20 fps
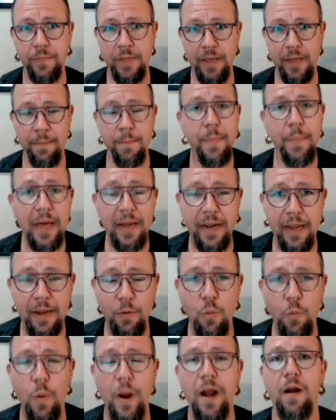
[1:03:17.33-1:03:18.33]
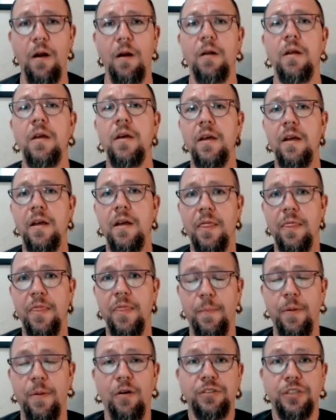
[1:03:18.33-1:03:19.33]
embedding where the
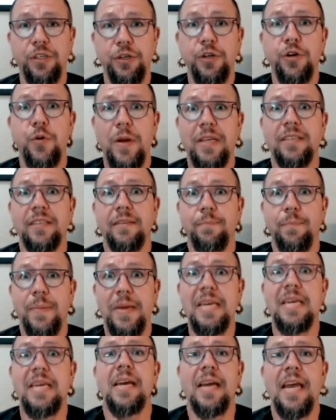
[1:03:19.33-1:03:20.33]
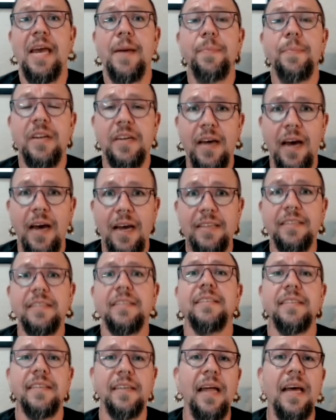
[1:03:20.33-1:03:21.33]
person who is being hypnotized
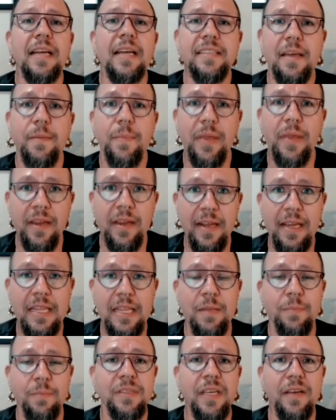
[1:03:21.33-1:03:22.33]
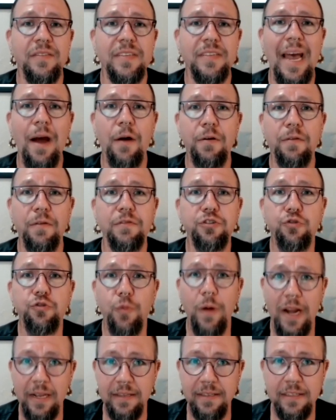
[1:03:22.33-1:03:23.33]
still has the ability to get themselves out of
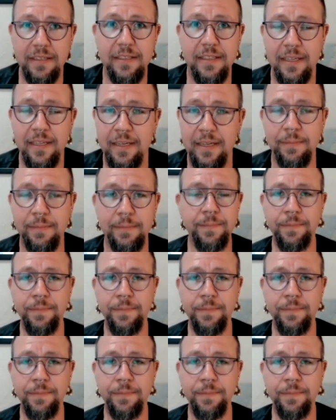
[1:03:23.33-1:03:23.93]
trance, the,